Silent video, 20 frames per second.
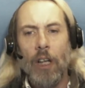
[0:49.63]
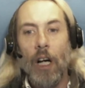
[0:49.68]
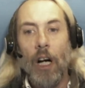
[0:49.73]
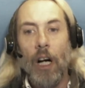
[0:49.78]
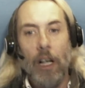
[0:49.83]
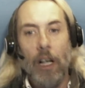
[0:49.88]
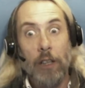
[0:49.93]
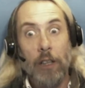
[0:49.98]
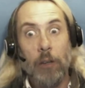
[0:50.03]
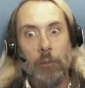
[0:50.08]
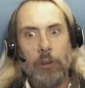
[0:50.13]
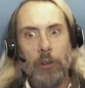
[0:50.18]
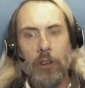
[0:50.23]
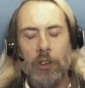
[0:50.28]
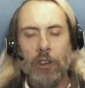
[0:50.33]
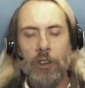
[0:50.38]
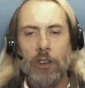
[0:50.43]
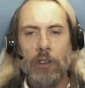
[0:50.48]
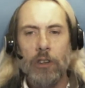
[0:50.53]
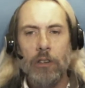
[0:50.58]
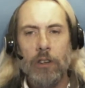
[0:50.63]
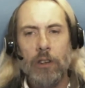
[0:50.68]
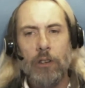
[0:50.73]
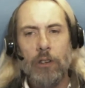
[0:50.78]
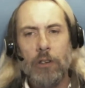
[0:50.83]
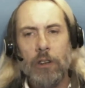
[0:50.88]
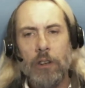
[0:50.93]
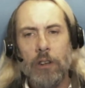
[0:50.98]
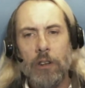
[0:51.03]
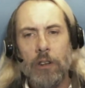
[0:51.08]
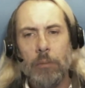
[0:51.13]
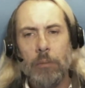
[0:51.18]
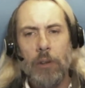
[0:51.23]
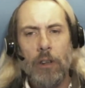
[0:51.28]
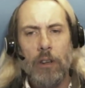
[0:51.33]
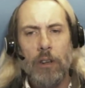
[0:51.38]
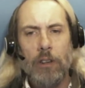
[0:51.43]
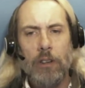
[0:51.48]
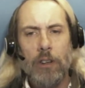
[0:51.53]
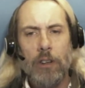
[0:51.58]
I am considering going into
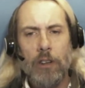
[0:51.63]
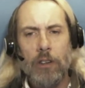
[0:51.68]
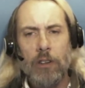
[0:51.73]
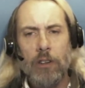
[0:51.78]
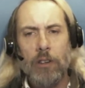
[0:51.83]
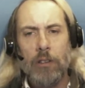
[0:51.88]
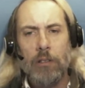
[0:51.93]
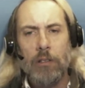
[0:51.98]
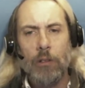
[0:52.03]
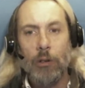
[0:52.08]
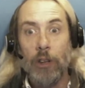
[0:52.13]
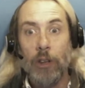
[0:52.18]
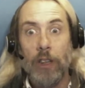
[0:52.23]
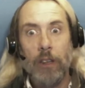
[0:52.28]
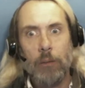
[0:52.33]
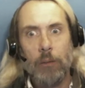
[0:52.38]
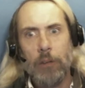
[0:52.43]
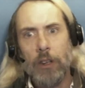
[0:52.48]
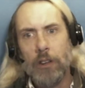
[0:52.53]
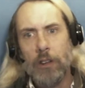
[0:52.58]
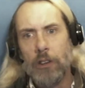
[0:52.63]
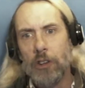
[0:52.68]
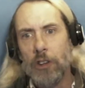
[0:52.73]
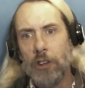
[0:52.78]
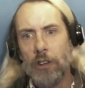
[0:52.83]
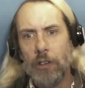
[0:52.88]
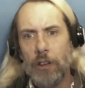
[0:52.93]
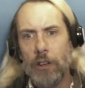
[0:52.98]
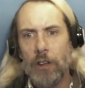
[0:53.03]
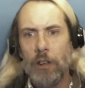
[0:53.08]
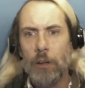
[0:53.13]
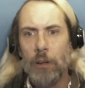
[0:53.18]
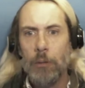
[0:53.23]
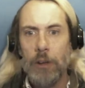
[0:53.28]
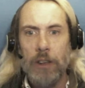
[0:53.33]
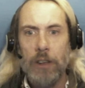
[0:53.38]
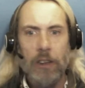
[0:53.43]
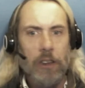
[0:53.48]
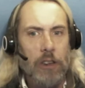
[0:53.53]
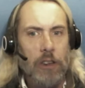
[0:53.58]
politics. Okay, I'm not considering it, I'm
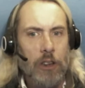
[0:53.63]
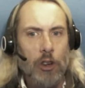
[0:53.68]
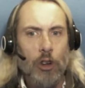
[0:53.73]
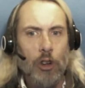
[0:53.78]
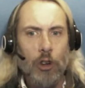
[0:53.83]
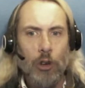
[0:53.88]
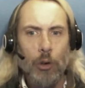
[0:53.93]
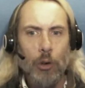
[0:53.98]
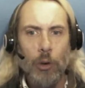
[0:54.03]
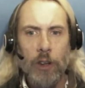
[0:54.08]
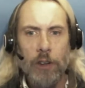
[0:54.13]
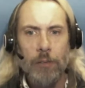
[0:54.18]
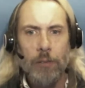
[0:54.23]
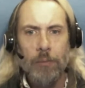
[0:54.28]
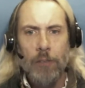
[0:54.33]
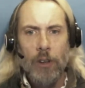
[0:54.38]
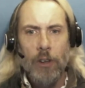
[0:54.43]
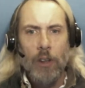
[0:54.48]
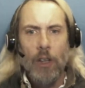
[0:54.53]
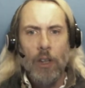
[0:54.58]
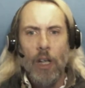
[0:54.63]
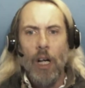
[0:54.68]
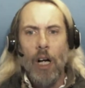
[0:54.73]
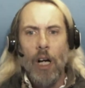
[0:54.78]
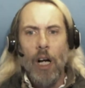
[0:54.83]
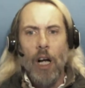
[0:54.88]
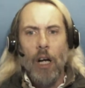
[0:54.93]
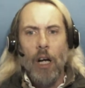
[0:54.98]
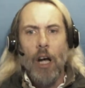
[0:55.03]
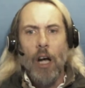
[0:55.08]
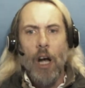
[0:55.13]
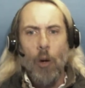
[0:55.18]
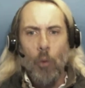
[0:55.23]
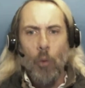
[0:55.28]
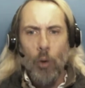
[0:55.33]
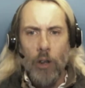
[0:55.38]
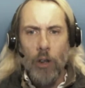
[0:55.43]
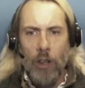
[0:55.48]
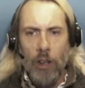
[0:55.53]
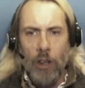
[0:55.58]
intending to do it. At
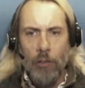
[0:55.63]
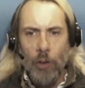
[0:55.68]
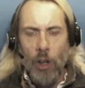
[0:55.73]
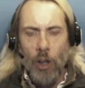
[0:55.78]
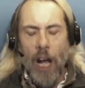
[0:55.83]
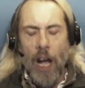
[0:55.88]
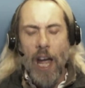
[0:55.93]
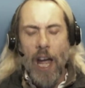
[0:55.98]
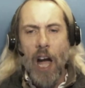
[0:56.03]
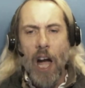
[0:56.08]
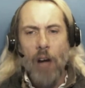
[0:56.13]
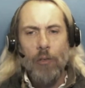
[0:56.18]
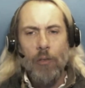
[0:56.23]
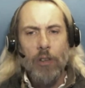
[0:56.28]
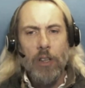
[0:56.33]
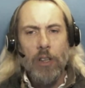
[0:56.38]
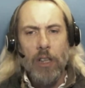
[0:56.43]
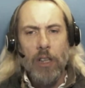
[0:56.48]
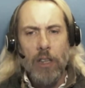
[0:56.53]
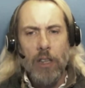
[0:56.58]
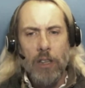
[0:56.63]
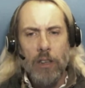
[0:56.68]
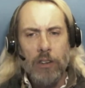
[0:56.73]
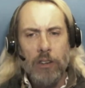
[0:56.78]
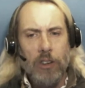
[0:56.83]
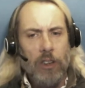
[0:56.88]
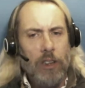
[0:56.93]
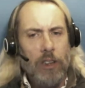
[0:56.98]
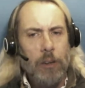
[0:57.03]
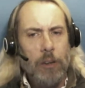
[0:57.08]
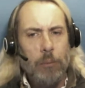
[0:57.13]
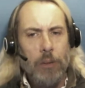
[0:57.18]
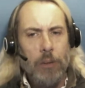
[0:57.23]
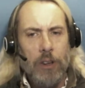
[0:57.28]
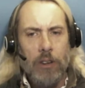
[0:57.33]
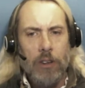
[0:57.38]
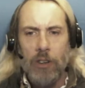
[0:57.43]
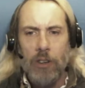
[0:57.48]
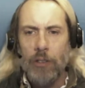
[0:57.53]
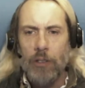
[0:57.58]
what level, I haven't yet decided
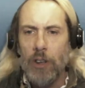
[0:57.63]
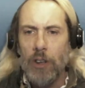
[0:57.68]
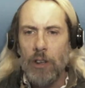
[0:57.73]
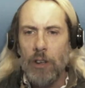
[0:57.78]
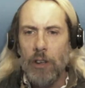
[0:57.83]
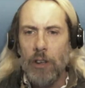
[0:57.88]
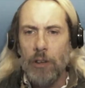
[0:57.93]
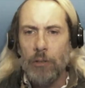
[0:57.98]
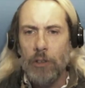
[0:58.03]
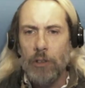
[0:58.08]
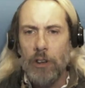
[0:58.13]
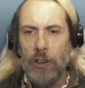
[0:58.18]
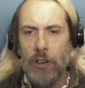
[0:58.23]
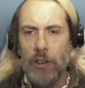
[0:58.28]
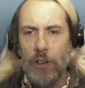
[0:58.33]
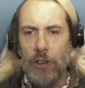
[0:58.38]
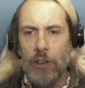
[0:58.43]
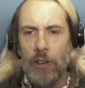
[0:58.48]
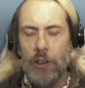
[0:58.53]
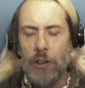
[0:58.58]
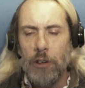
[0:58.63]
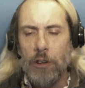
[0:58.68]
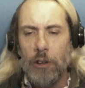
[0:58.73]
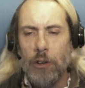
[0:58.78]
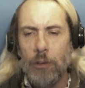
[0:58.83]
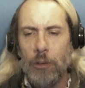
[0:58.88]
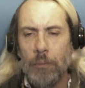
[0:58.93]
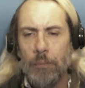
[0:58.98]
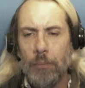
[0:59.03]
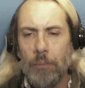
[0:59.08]
because I've got a lot of research to do.